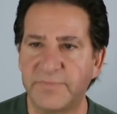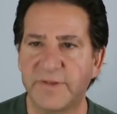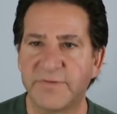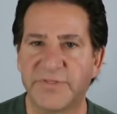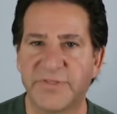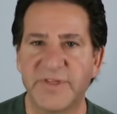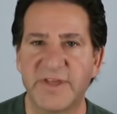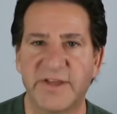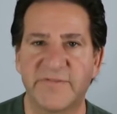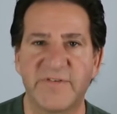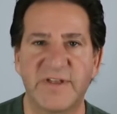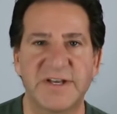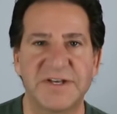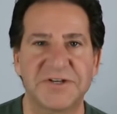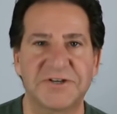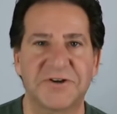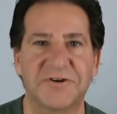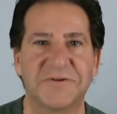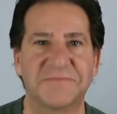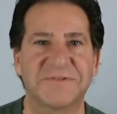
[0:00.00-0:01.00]
Think of it in
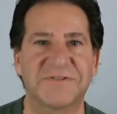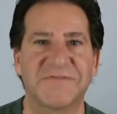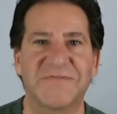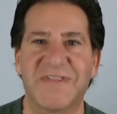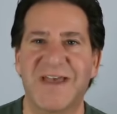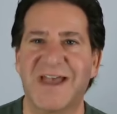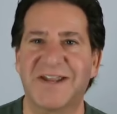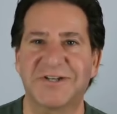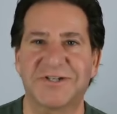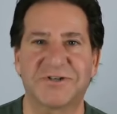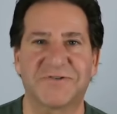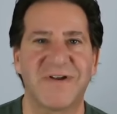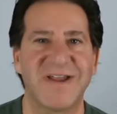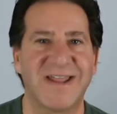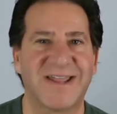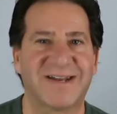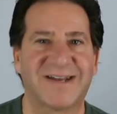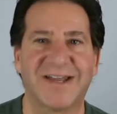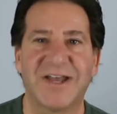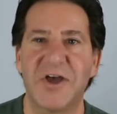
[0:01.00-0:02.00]
terms of that
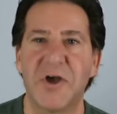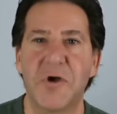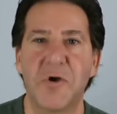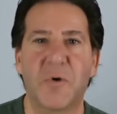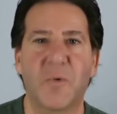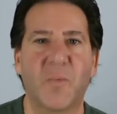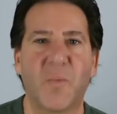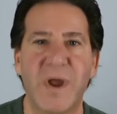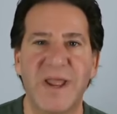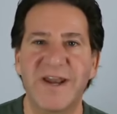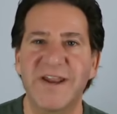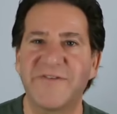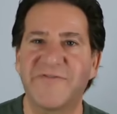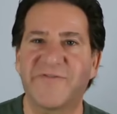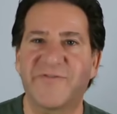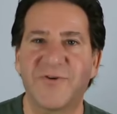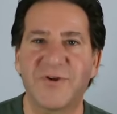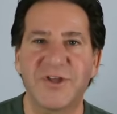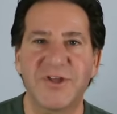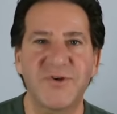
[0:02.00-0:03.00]
train waiting
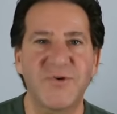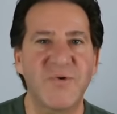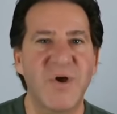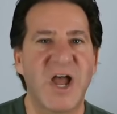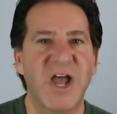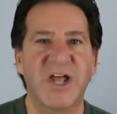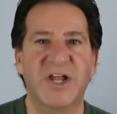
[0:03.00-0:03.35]
for you,